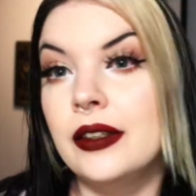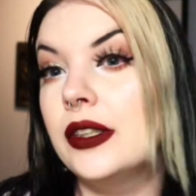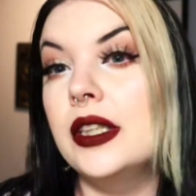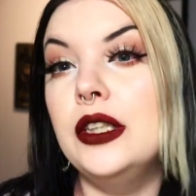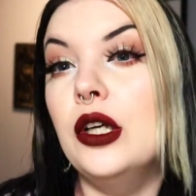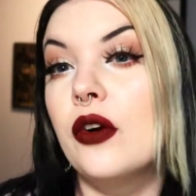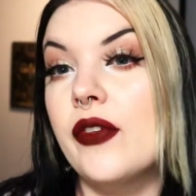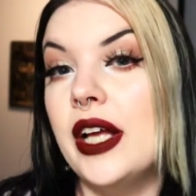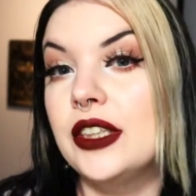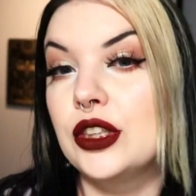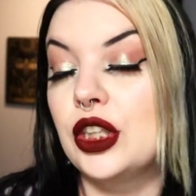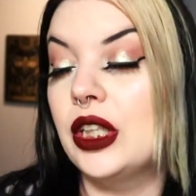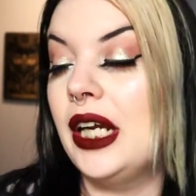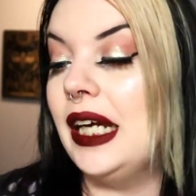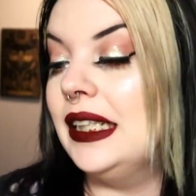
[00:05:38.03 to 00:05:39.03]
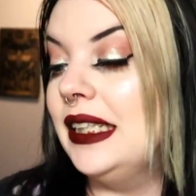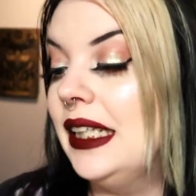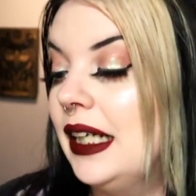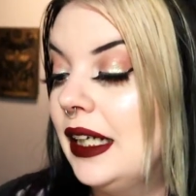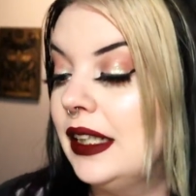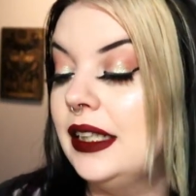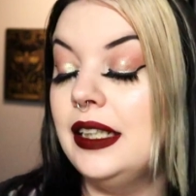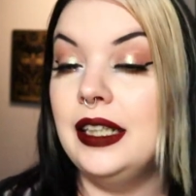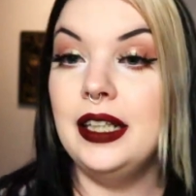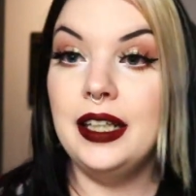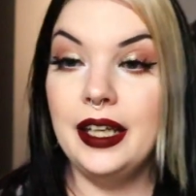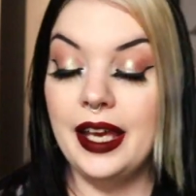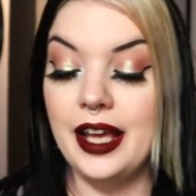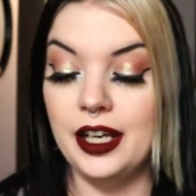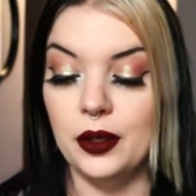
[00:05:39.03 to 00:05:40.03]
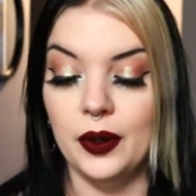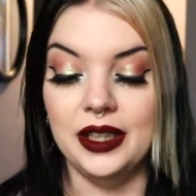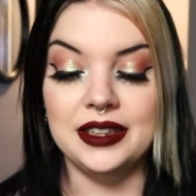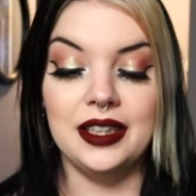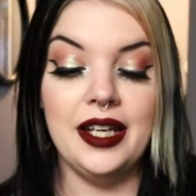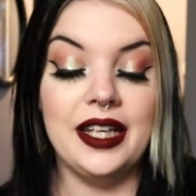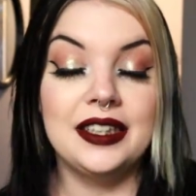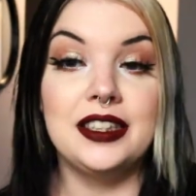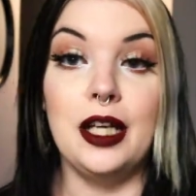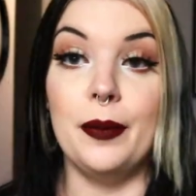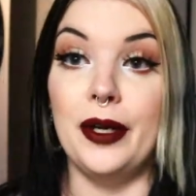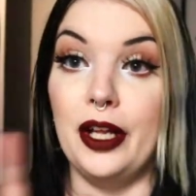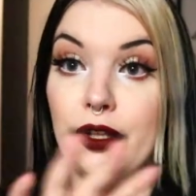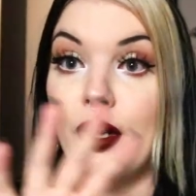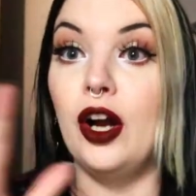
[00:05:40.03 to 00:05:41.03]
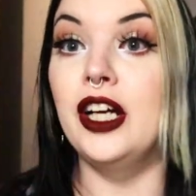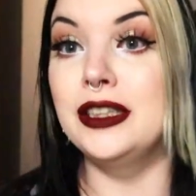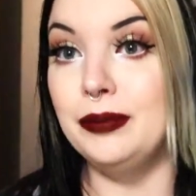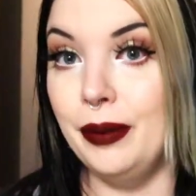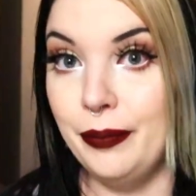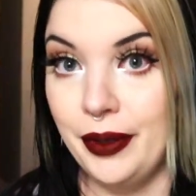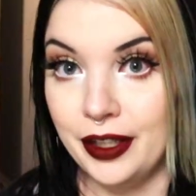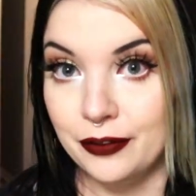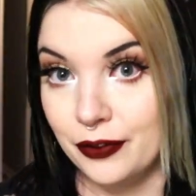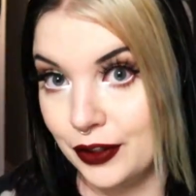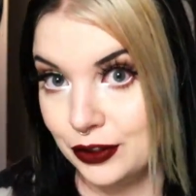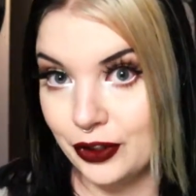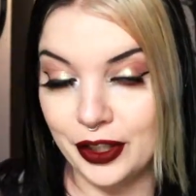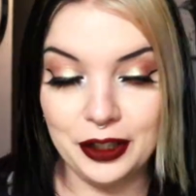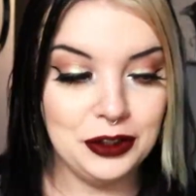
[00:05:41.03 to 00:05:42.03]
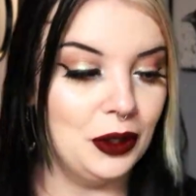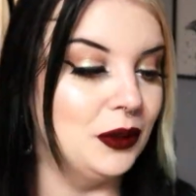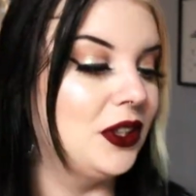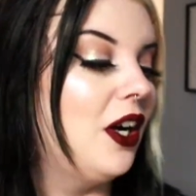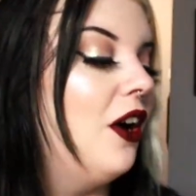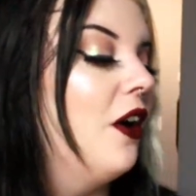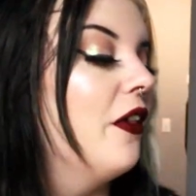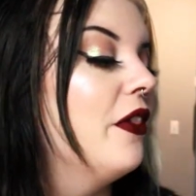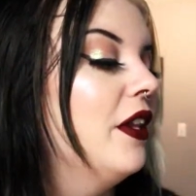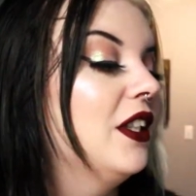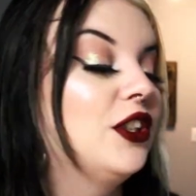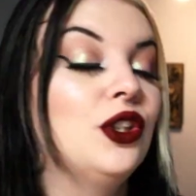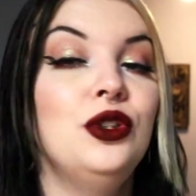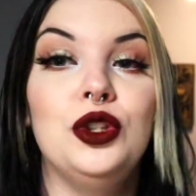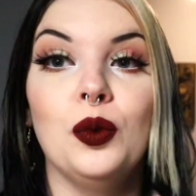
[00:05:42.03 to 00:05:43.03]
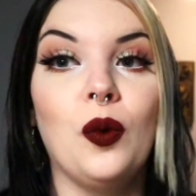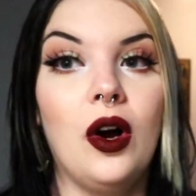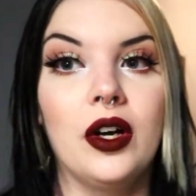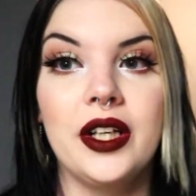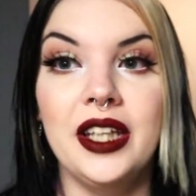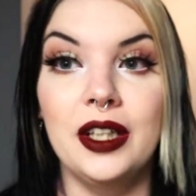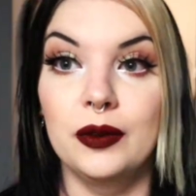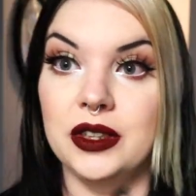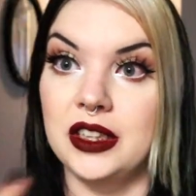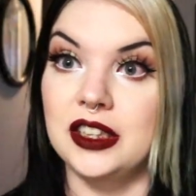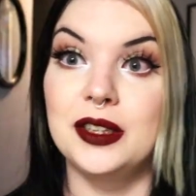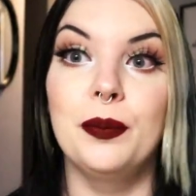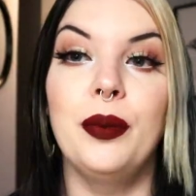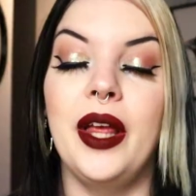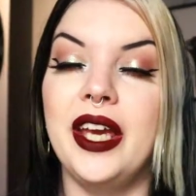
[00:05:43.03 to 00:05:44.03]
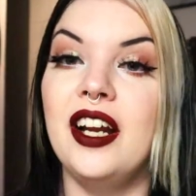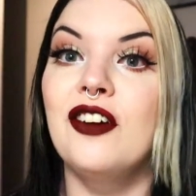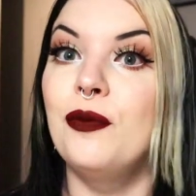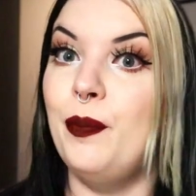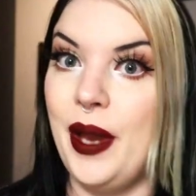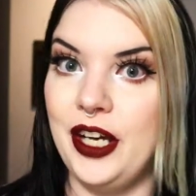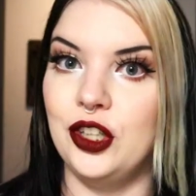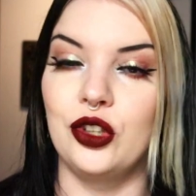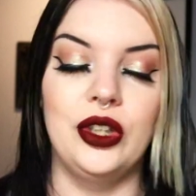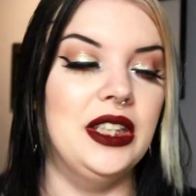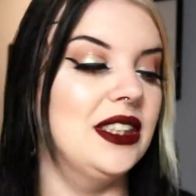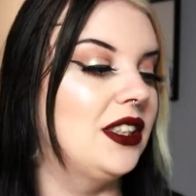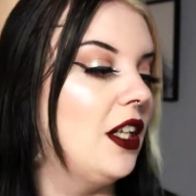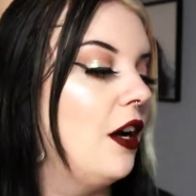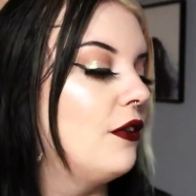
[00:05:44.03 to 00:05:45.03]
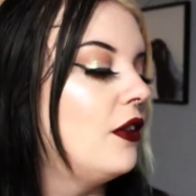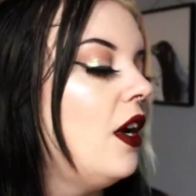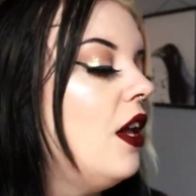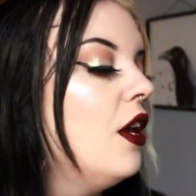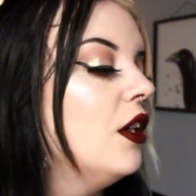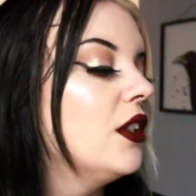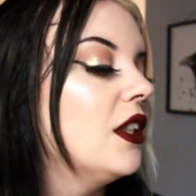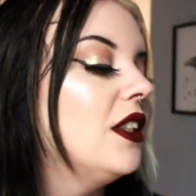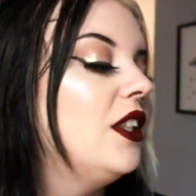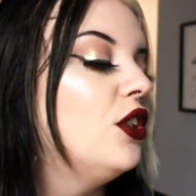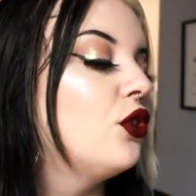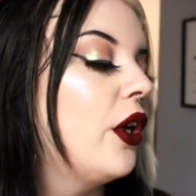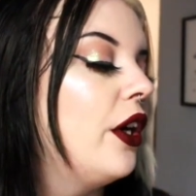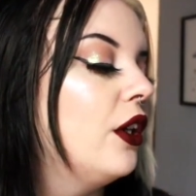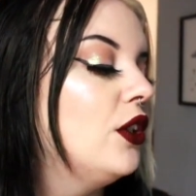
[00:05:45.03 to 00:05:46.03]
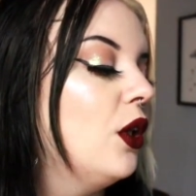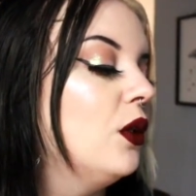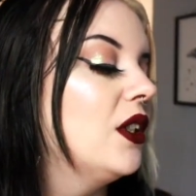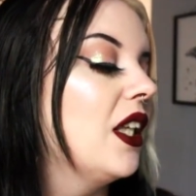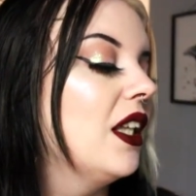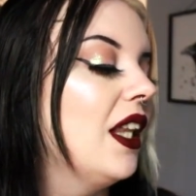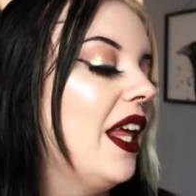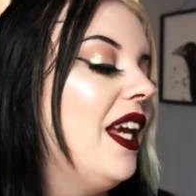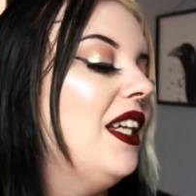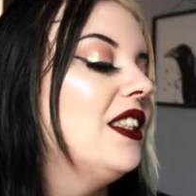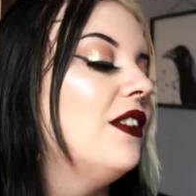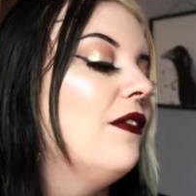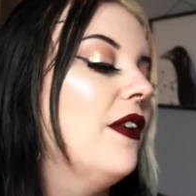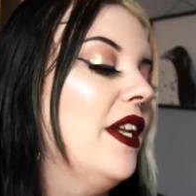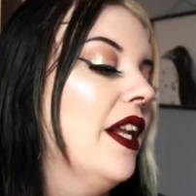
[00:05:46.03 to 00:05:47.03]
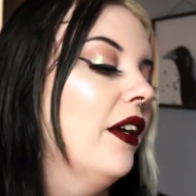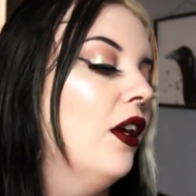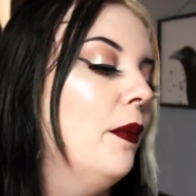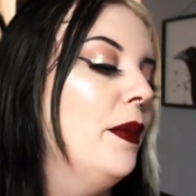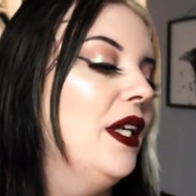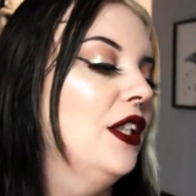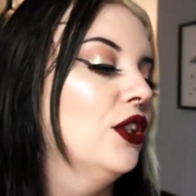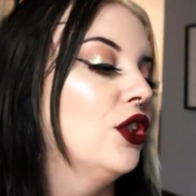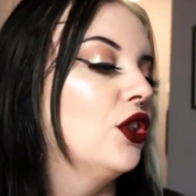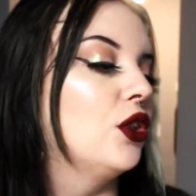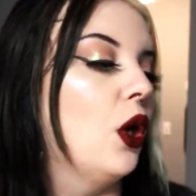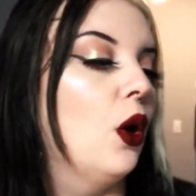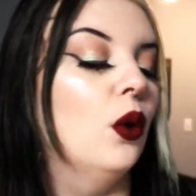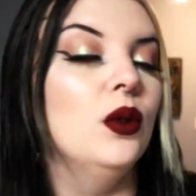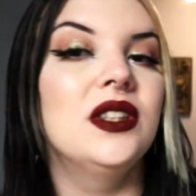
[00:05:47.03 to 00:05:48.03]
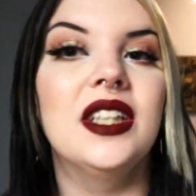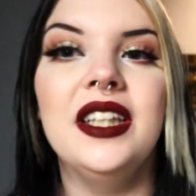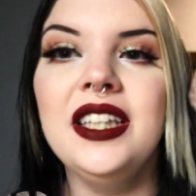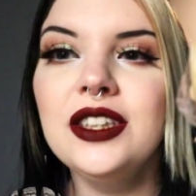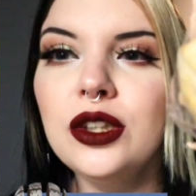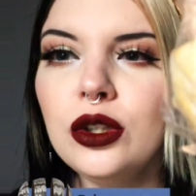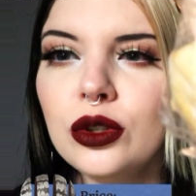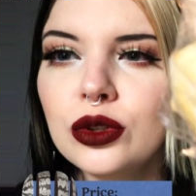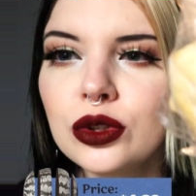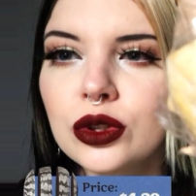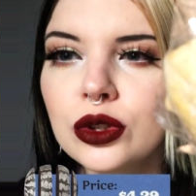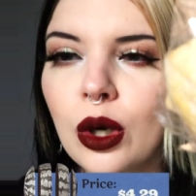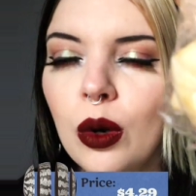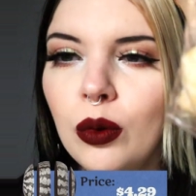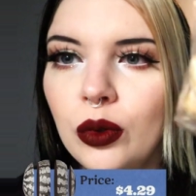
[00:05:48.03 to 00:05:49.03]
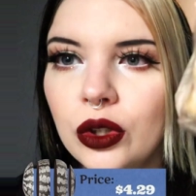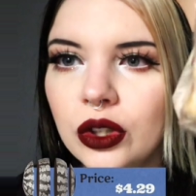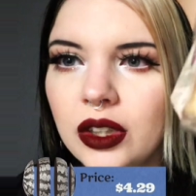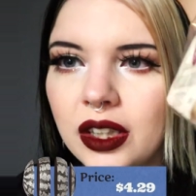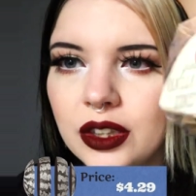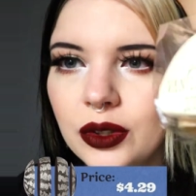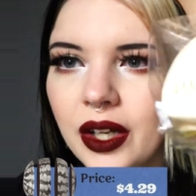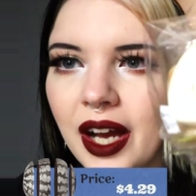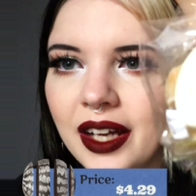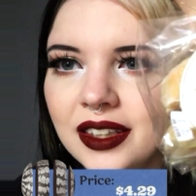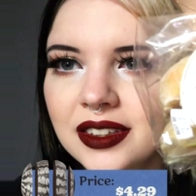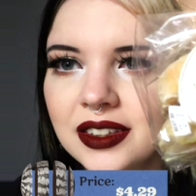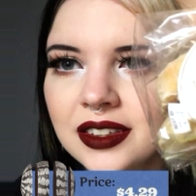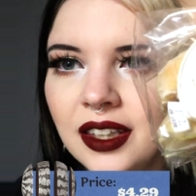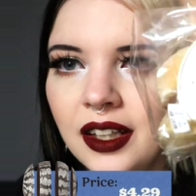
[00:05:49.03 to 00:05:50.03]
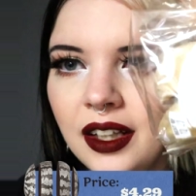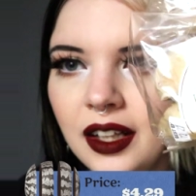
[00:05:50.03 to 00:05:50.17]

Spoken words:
Really know if that's a good idea. Anyways, next up, another husband pick for the Trader Joe's haul. As soon as you walk in, there was like this plate of bakery stuff. So this is the Trader Joe's glazed vanilla bean scones. These look so good, you guys.